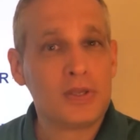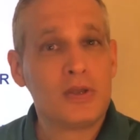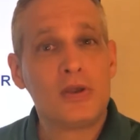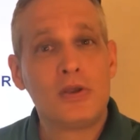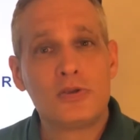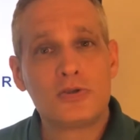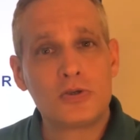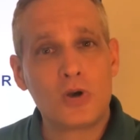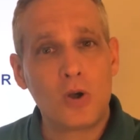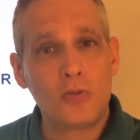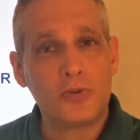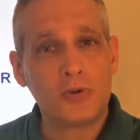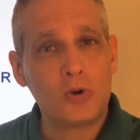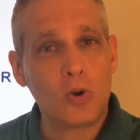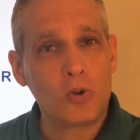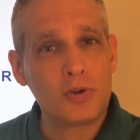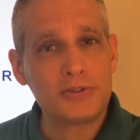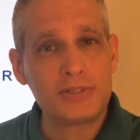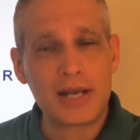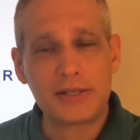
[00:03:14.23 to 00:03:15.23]
So the
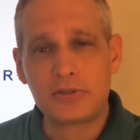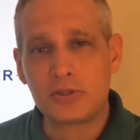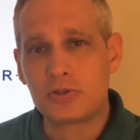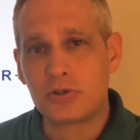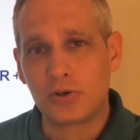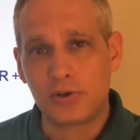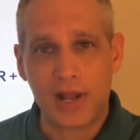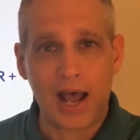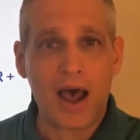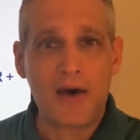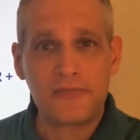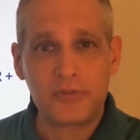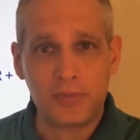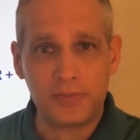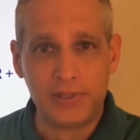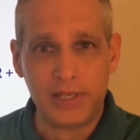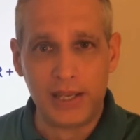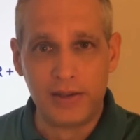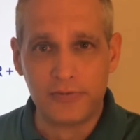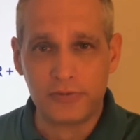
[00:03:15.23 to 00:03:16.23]
goal is not to turn off the
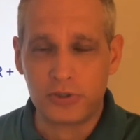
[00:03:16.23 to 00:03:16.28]
behavior.